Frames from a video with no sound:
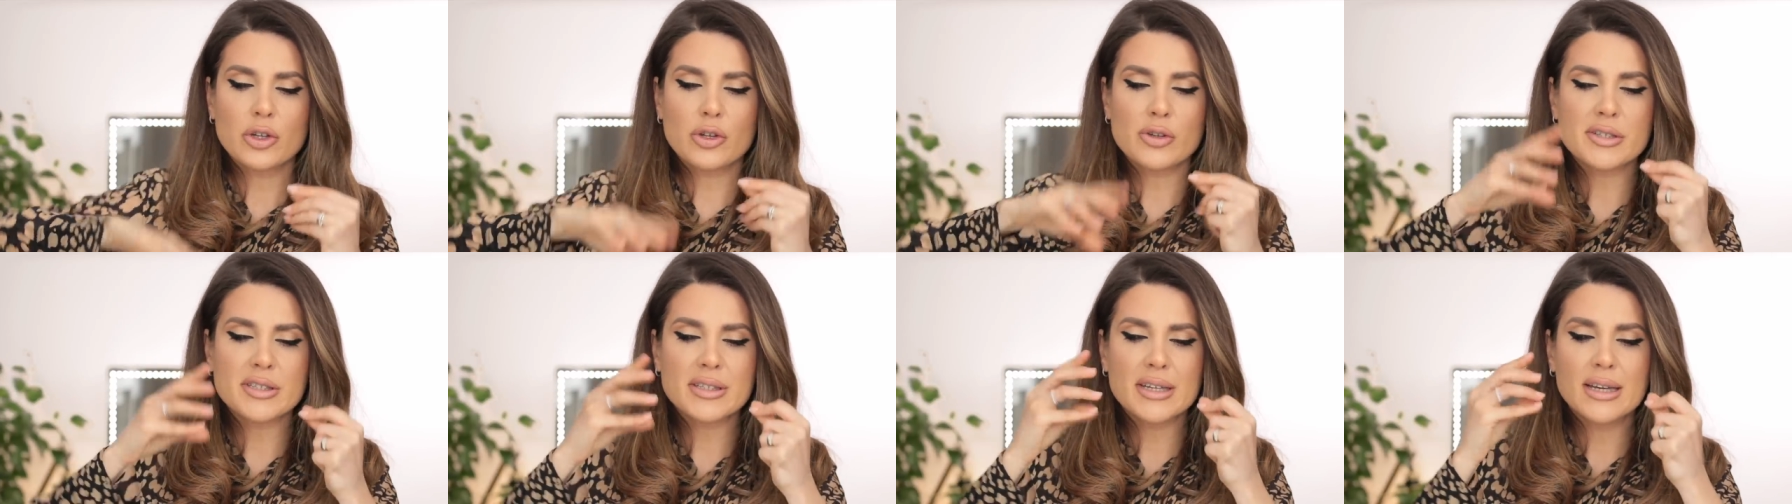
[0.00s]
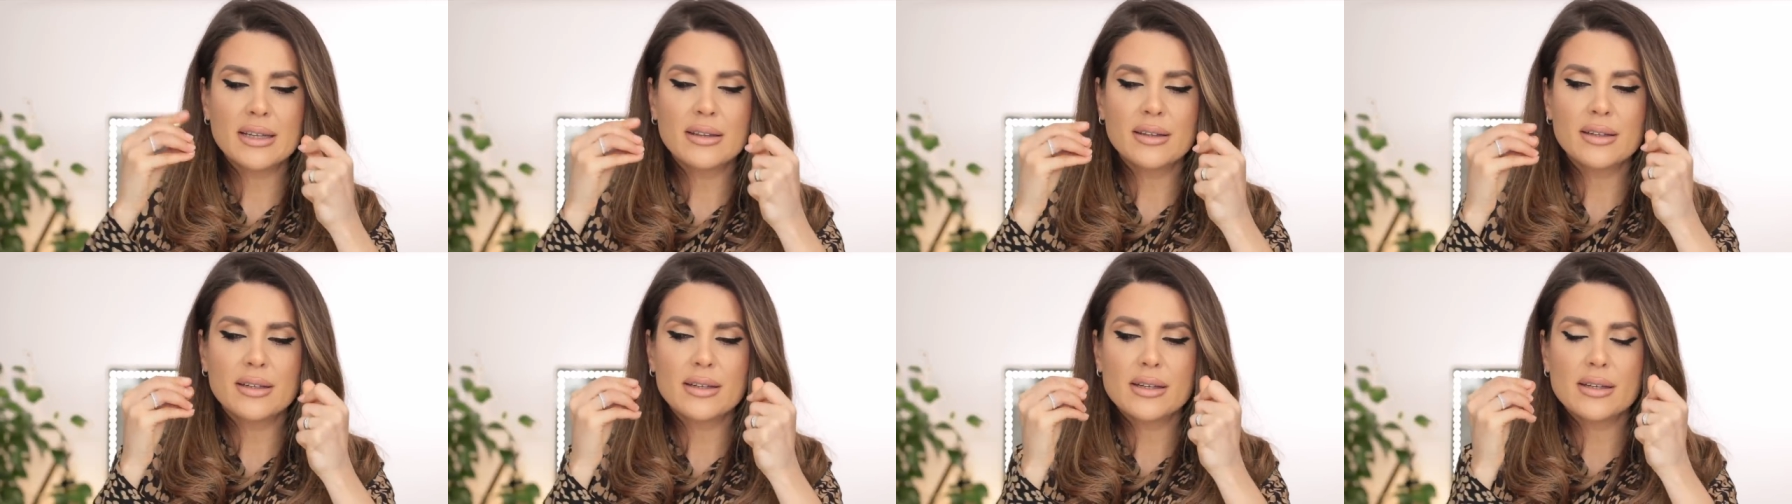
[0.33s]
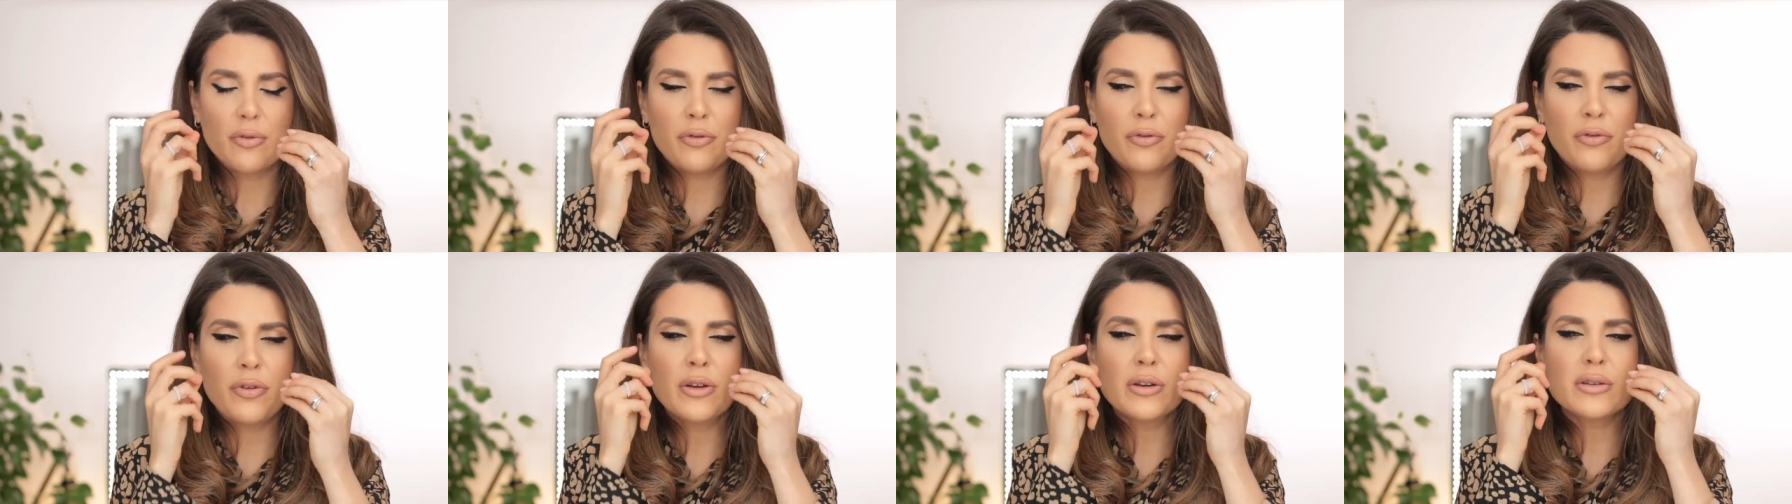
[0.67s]
your skin
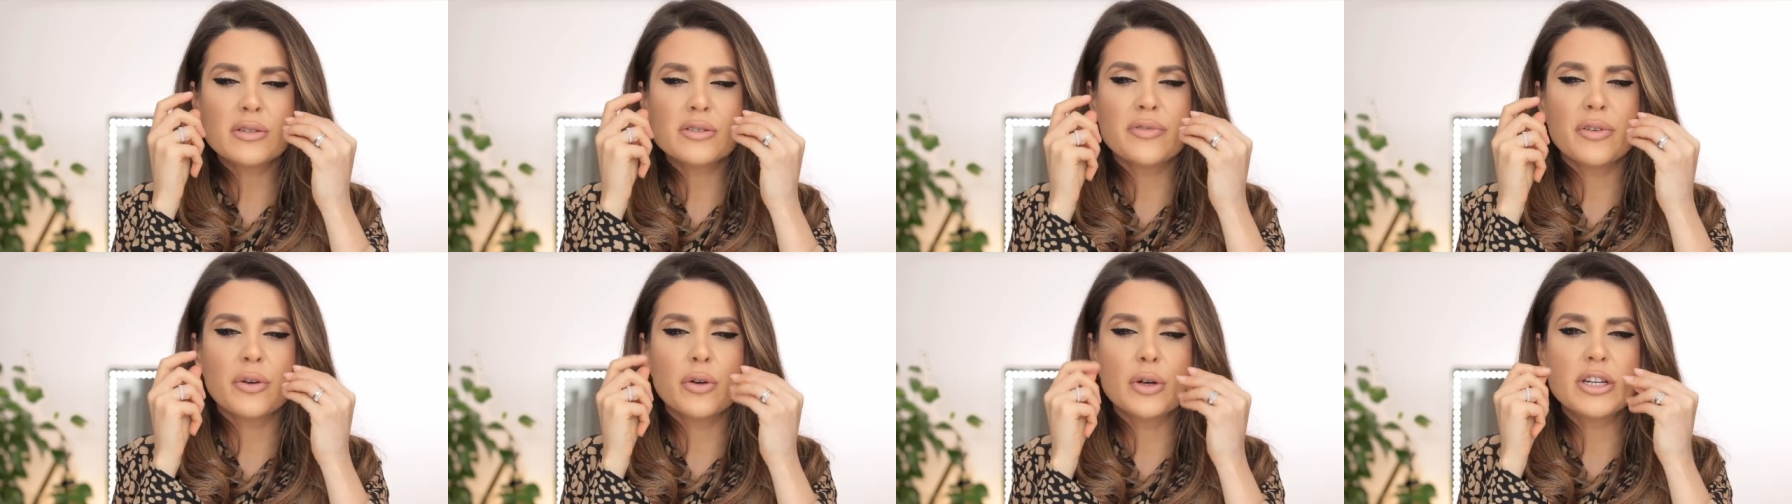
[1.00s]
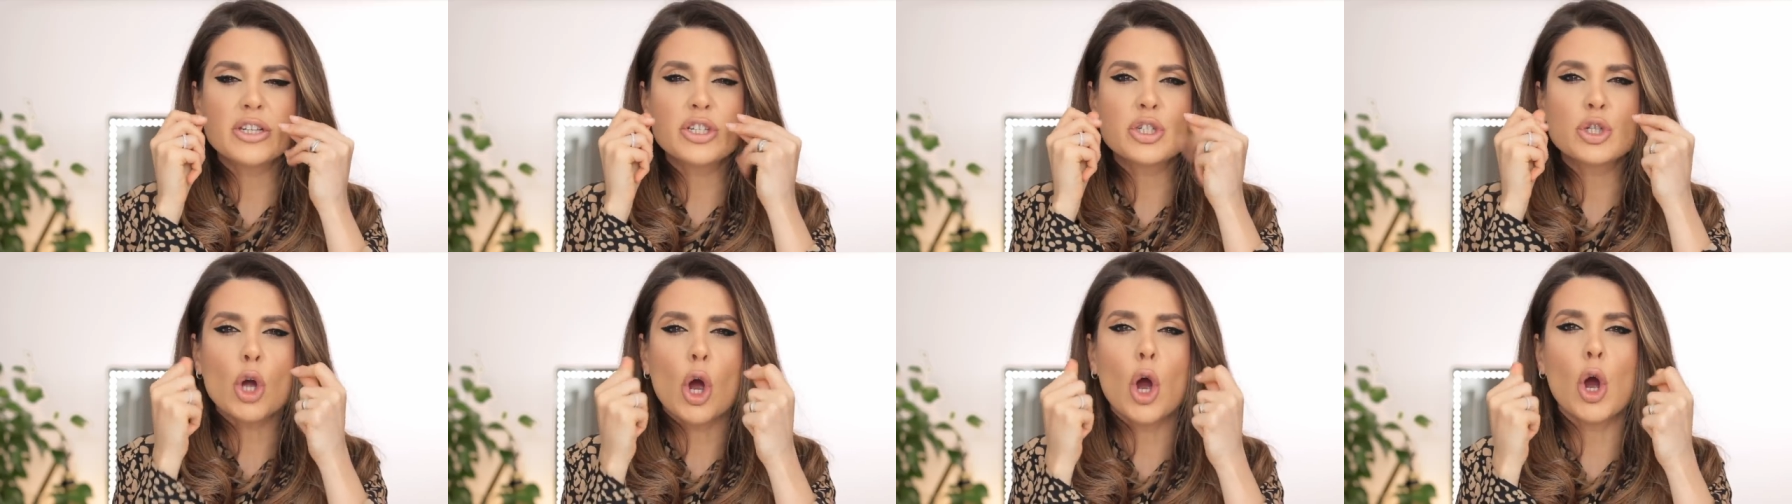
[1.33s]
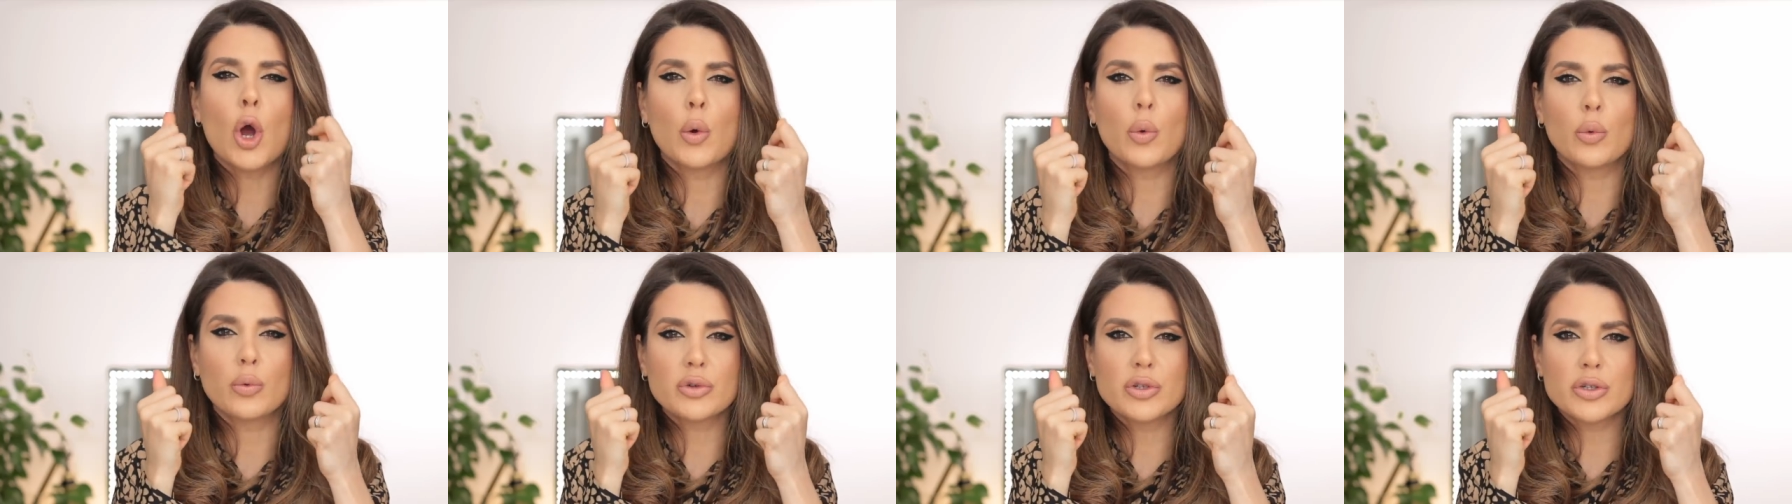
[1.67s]
feels very
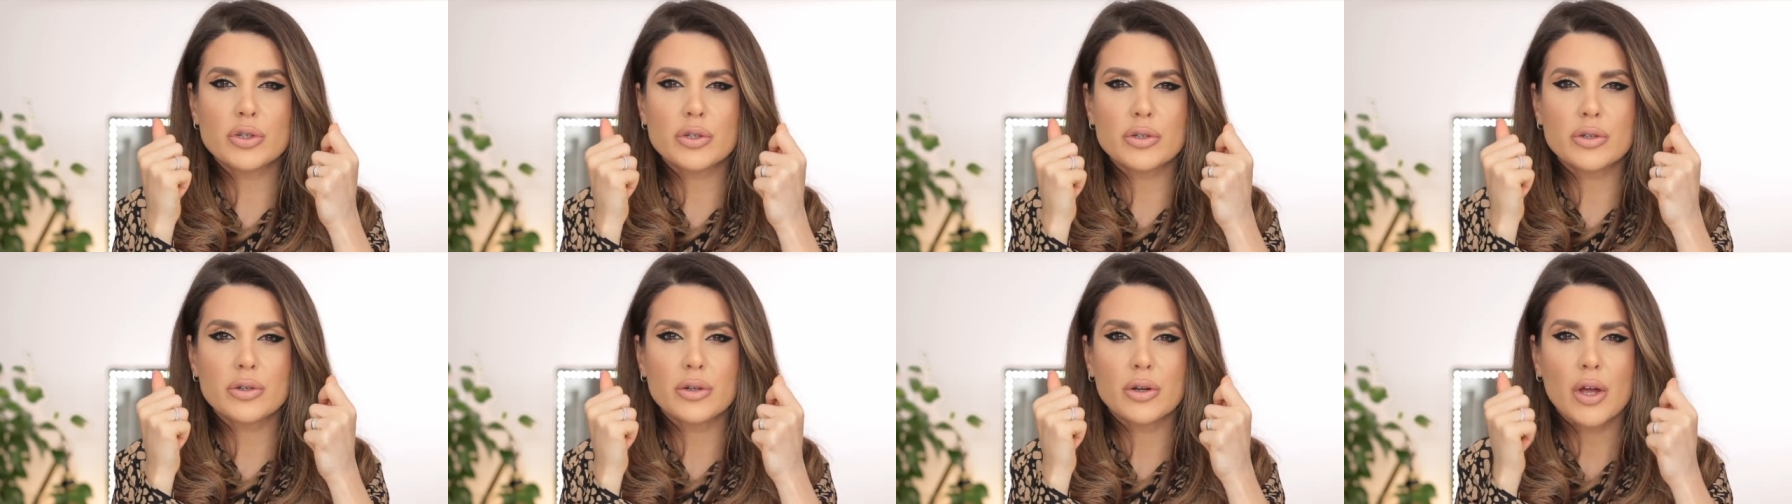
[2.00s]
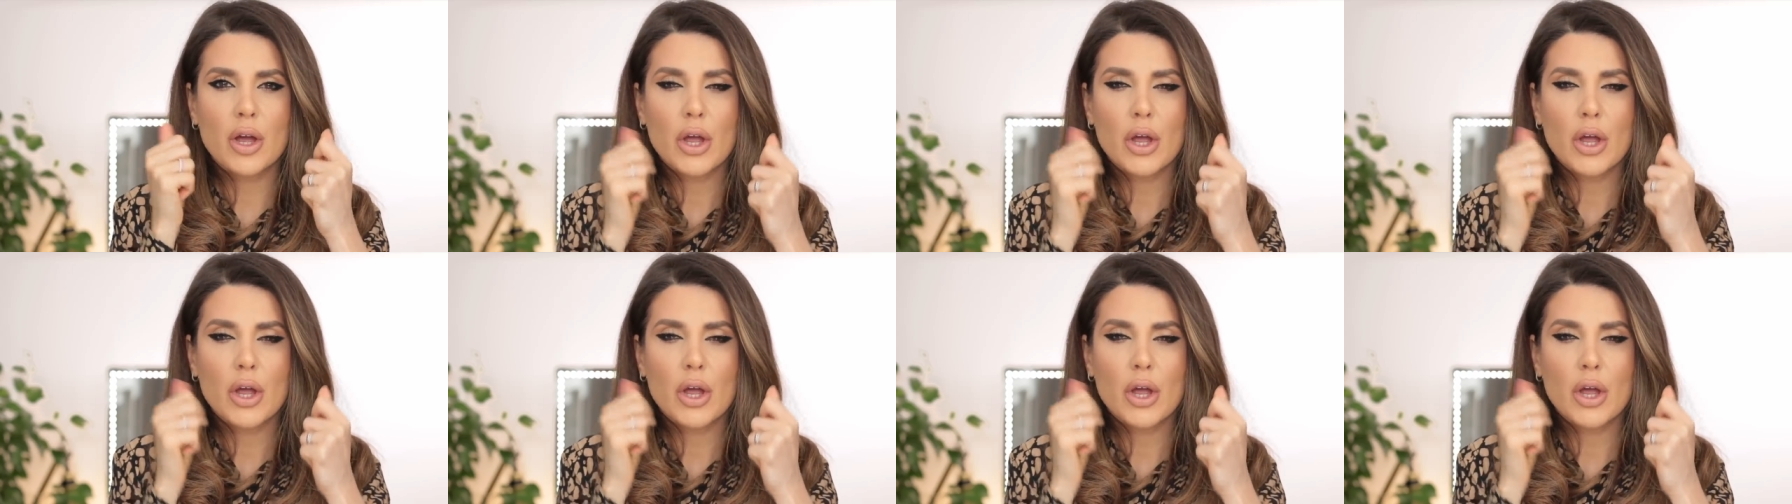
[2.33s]
toned.